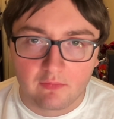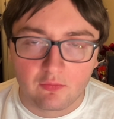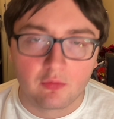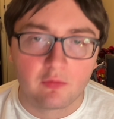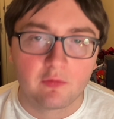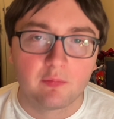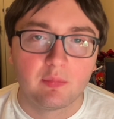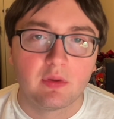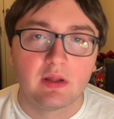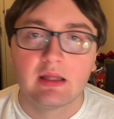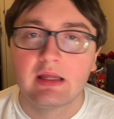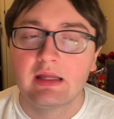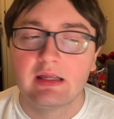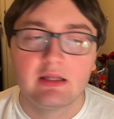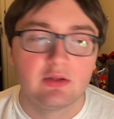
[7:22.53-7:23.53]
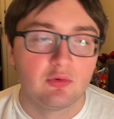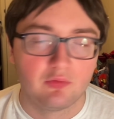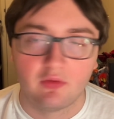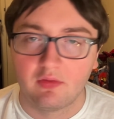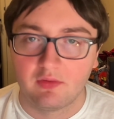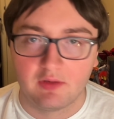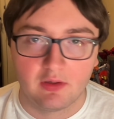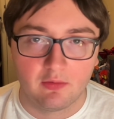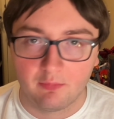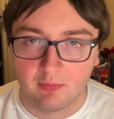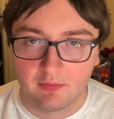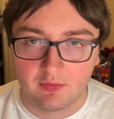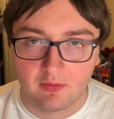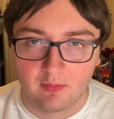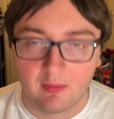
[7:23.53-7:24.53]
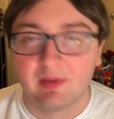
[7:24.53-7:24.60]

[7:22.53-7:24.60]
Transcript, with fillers: of course, but there's nothing else with him.